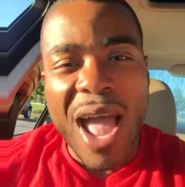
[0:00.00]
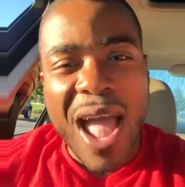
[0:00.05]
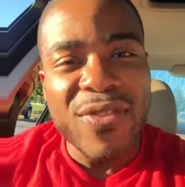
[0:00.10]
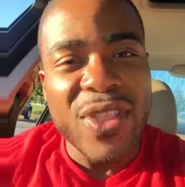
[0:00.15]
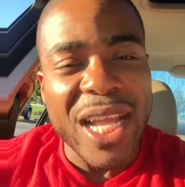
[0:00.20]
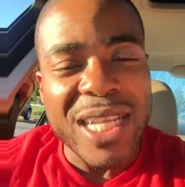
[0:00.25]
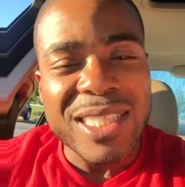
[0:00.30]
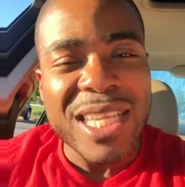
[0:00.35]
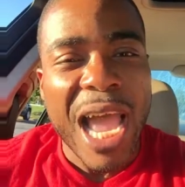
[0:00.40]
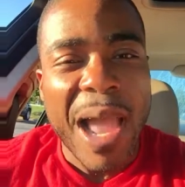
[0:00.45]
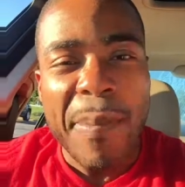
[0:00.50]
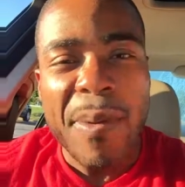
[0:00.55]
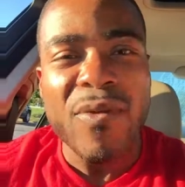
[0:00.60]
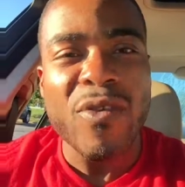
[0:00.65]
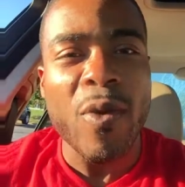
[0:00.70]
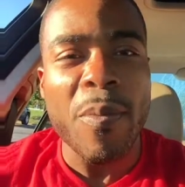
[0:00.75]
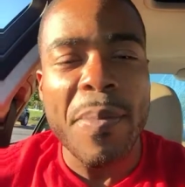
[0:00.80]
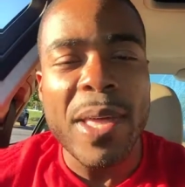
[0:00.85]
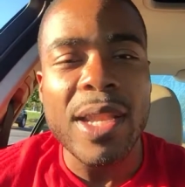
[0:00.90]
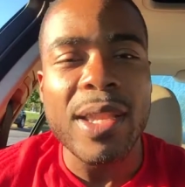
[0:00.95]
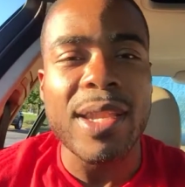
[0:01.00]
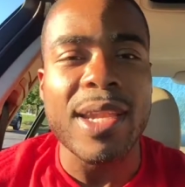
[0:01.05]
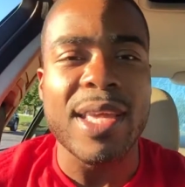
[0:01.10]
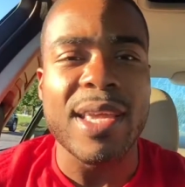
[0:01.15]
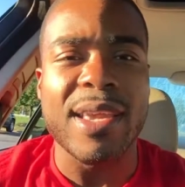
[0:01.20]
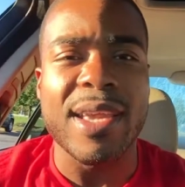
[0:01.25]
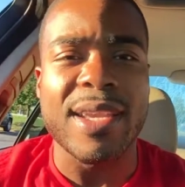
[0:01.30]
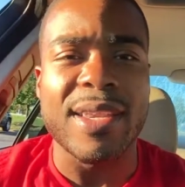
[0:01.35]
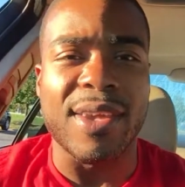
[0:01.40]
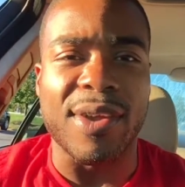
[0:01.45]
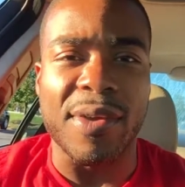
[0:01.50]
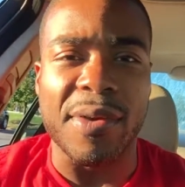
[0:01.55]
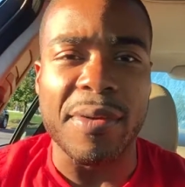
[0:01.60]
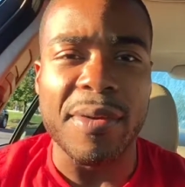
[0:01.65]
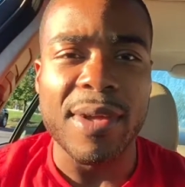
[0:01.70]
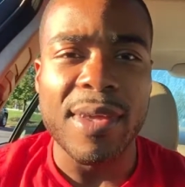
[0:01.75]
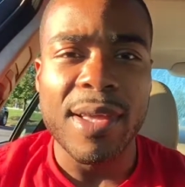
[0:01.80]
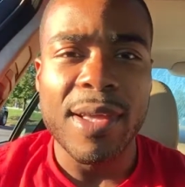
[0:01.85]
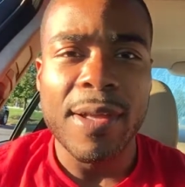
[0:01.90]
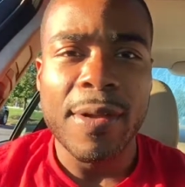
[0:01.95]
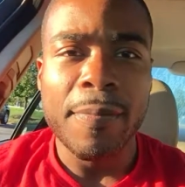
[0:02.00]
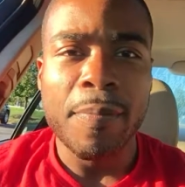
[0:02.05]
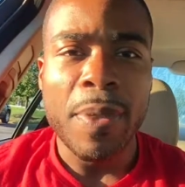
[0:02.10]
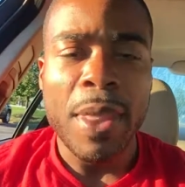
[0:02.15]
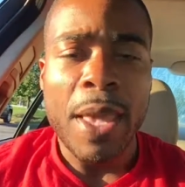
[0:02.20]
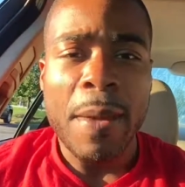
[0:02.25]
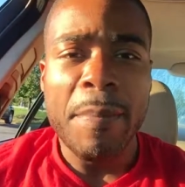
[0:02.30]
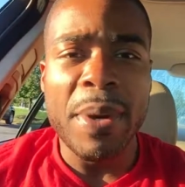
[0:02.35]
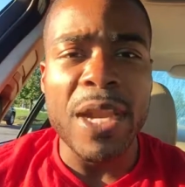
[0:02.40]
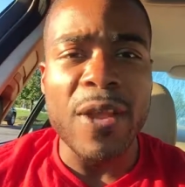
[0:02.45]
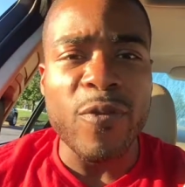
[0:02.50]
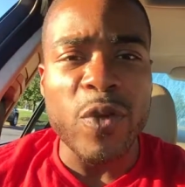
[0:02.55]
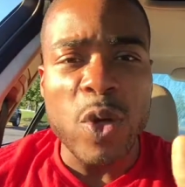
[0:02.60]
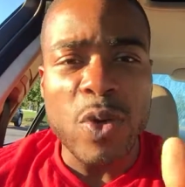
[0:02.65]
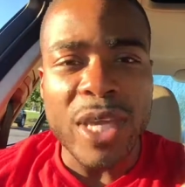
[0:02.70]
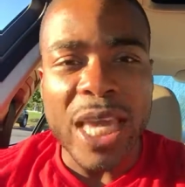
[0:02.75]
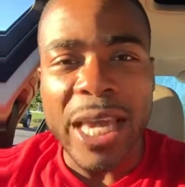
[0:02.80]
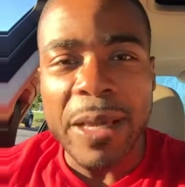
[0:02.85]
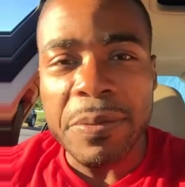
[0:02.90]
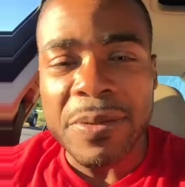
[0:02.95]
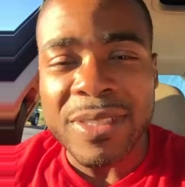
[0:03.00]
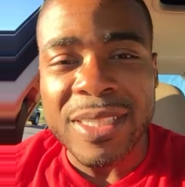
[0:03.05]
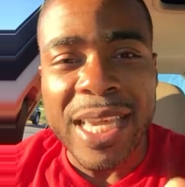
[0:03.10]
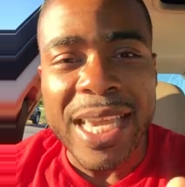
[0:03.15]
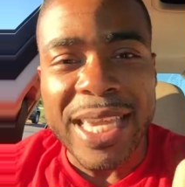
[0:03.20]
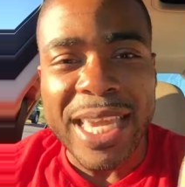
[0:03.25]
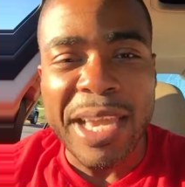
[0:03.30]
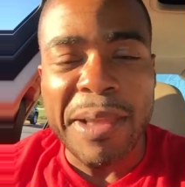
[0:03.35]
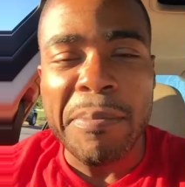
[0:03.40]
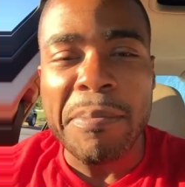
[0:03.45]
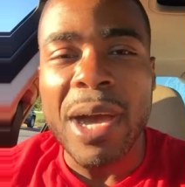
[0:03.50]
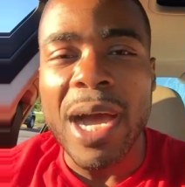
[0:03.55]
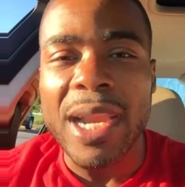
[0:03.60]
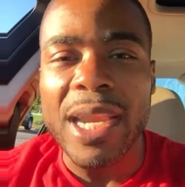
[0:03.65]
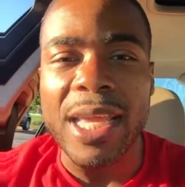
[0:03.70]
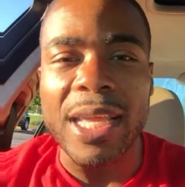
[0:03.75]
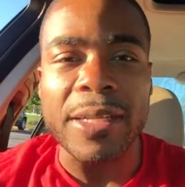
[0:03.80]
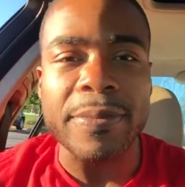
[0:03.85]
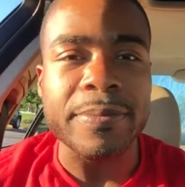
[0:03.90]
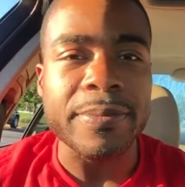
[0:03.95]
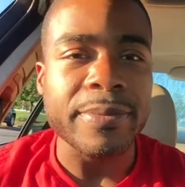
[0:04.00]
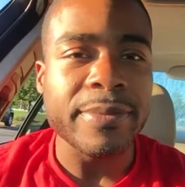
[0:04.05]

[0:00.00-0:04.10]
that type of ability in you. But if you keep seeking money,